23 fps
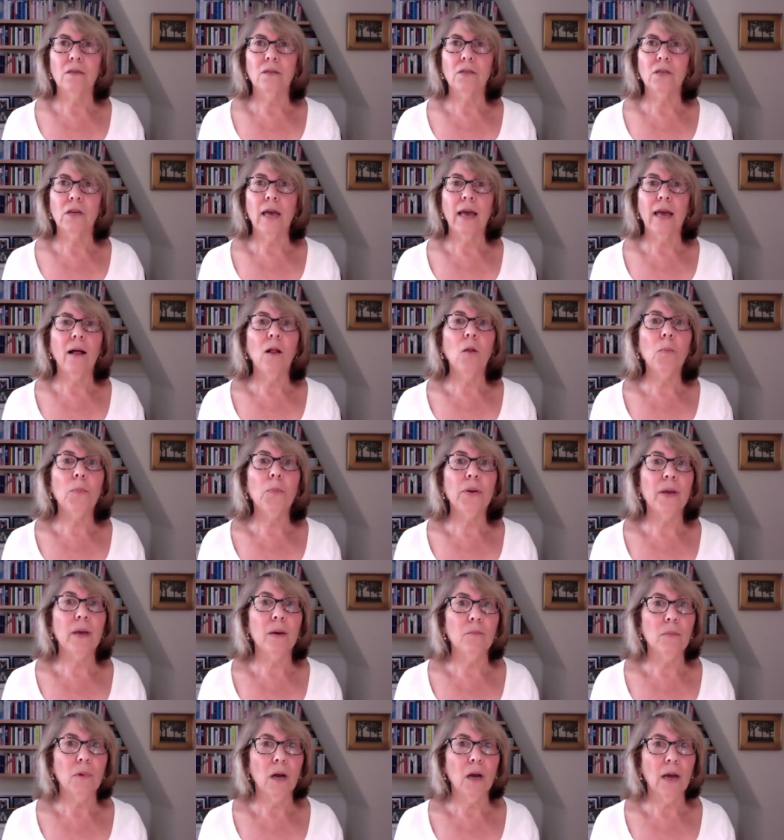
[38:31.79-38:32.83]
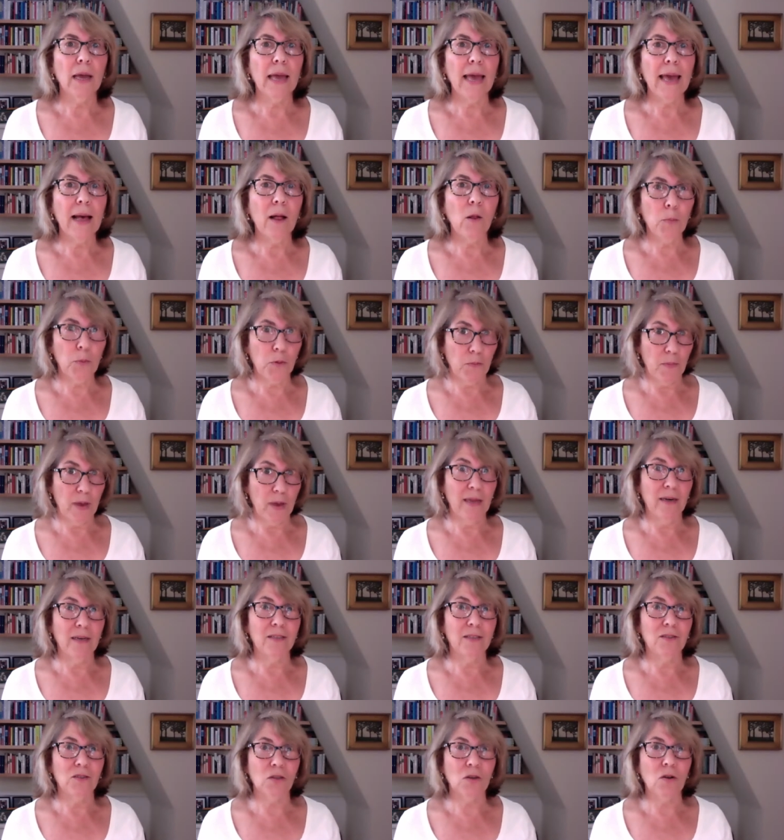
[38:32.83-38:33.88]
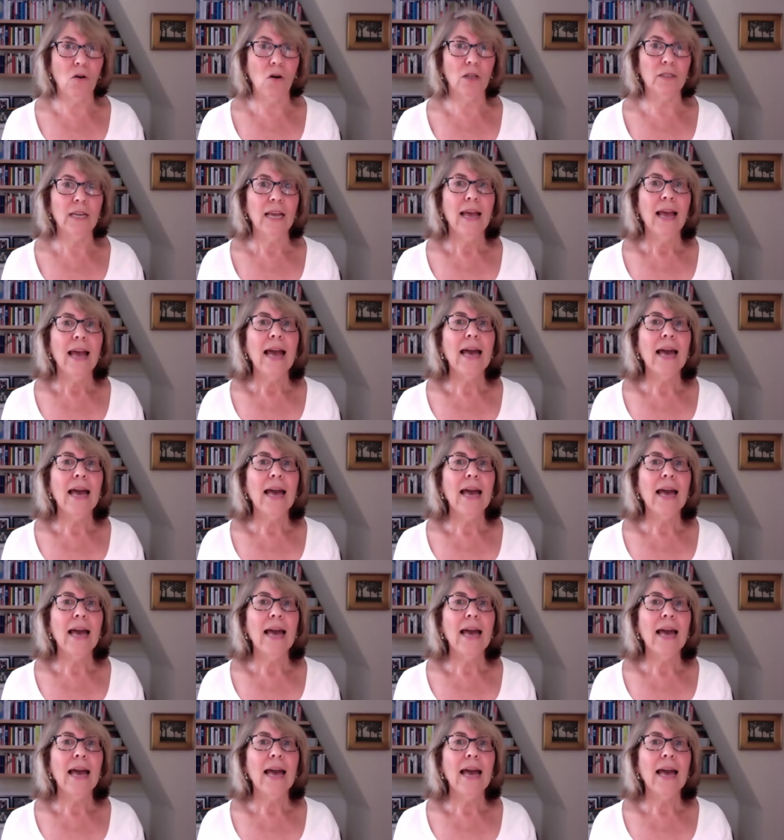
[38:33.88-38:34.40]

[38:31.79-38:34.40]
to help him, a helpmate, it's called.